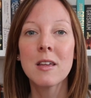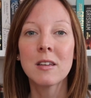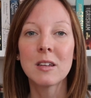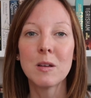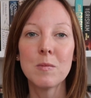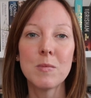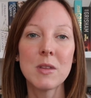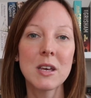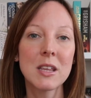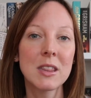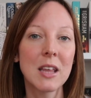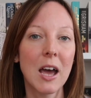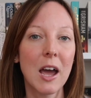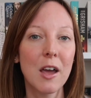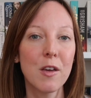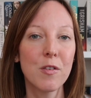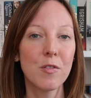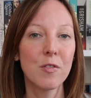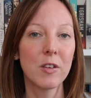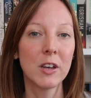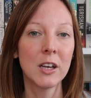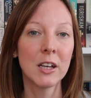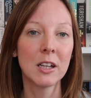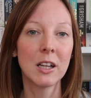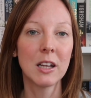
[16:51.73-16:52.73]
something that I
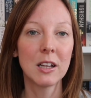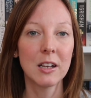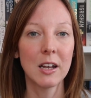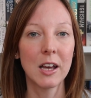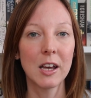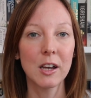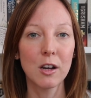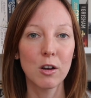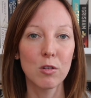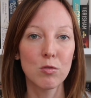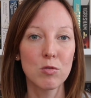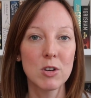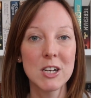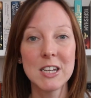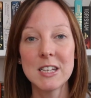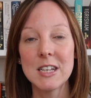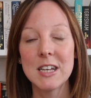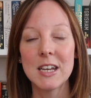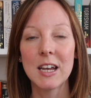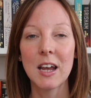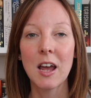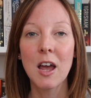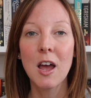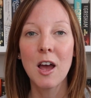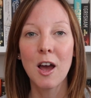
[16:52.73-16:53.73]
feel like
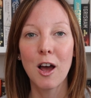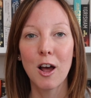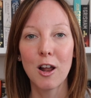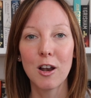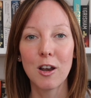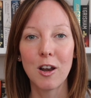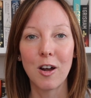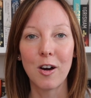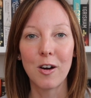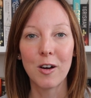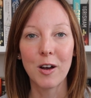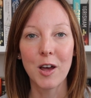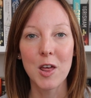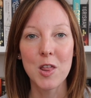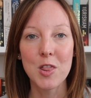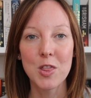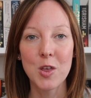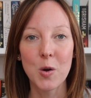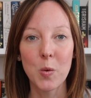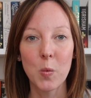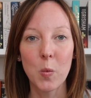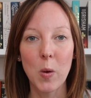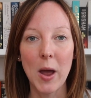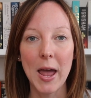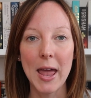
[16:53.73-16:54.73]
reading along
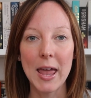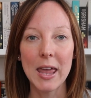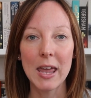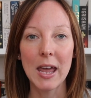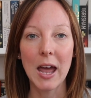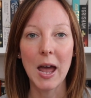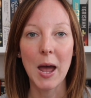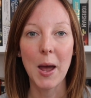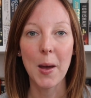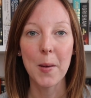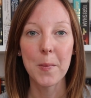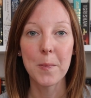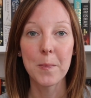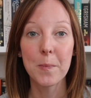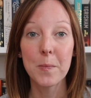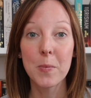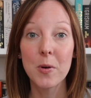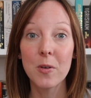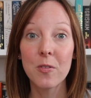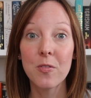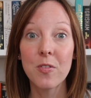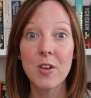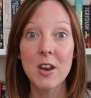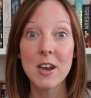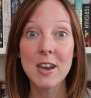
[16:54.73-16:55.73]
the way um,
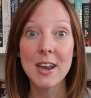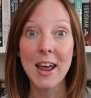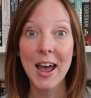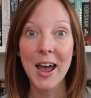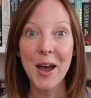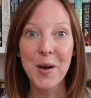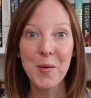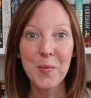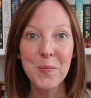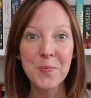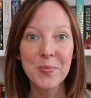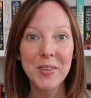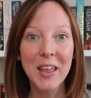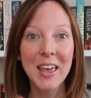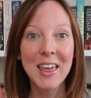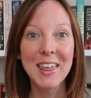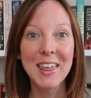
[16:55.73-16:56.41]
but for now